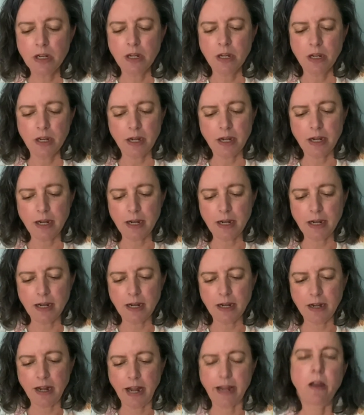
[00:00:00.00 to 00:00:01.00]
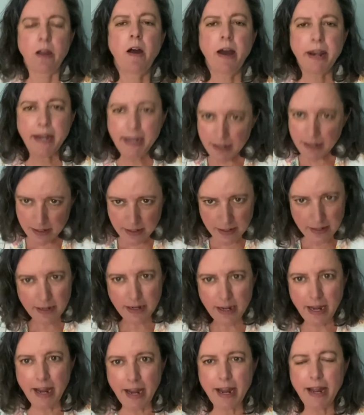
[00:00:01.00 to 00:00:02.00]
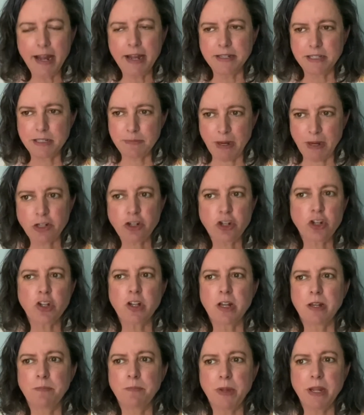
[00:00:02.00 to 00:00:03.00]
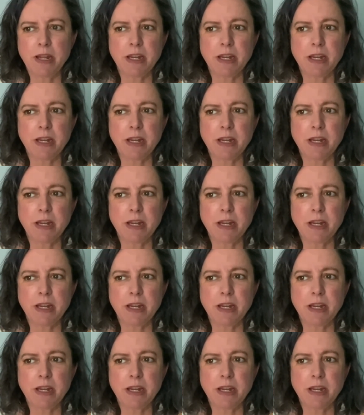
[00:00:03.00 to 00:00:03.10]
iconic and special and big